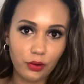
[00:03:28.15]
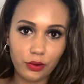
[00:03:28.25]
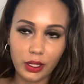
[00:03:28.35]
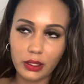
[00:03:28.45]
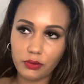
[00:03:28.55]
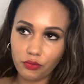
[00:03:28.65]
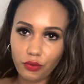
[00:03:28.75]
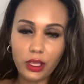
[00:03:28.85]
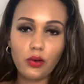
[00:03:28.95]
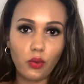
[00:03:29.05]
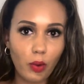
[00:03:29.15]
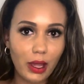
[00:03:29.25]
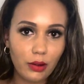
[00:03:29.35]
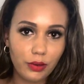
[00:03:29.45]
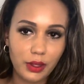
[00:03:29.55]
like real
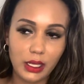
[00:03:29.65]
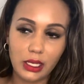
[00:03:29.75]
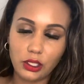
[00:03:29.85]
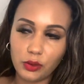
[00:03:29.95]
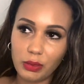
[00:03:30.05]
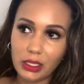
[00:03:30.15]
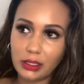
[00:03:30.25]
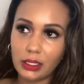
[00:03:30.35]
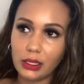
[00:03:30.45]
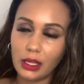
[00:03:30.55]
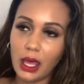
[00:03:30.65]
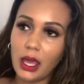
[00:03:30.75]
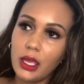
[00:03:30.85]
wealth here, just mixing that